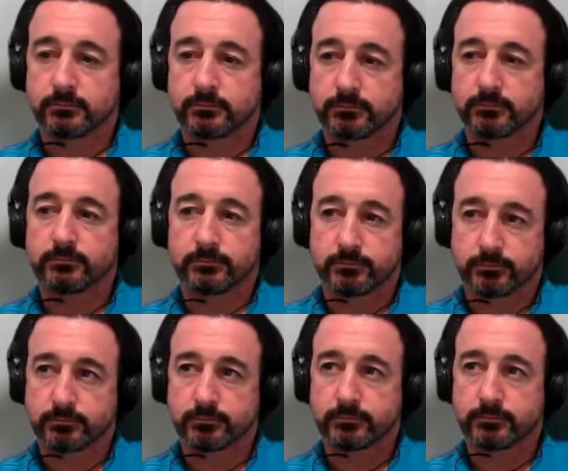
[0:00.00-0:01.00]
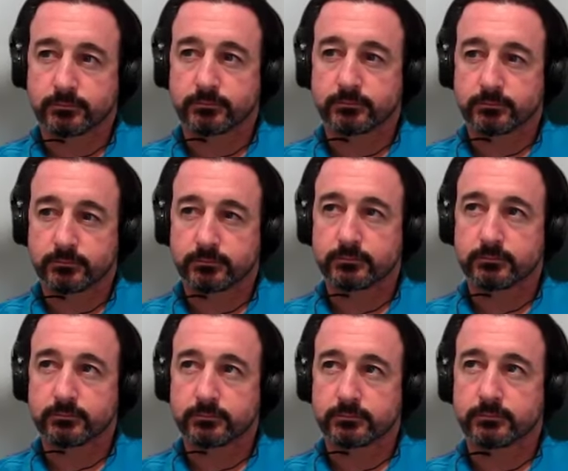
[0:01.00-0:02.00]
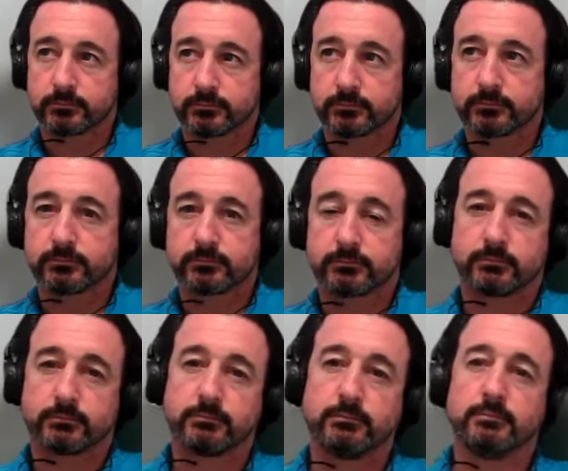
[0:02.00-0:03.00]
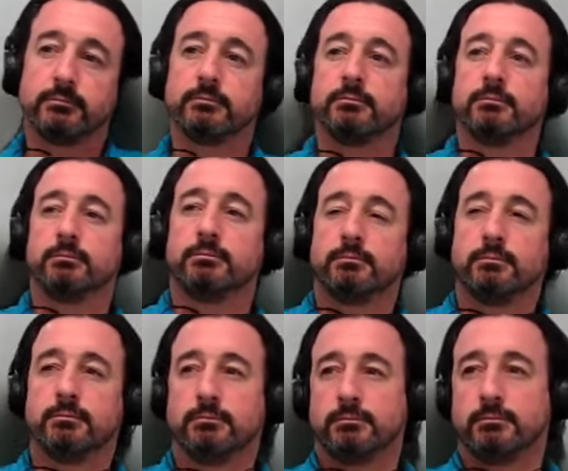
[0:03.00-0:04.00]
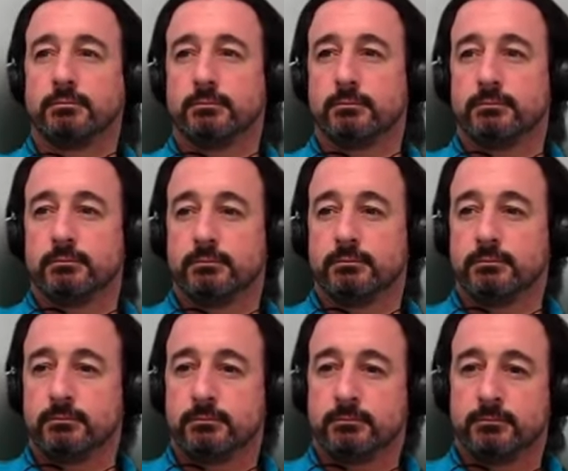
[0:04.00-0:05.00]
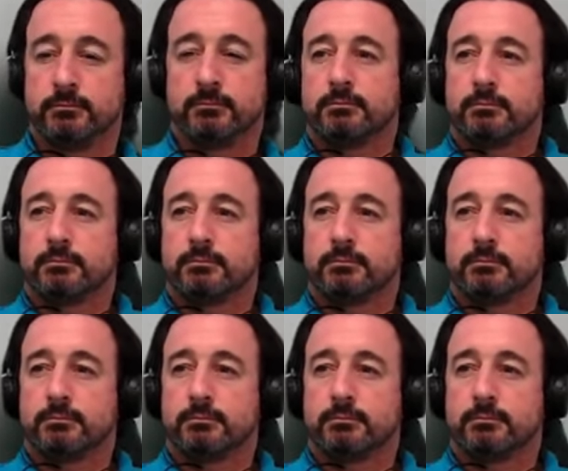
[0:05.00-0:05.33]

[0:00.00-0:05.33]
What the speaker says: No words are spoken by the person on screen.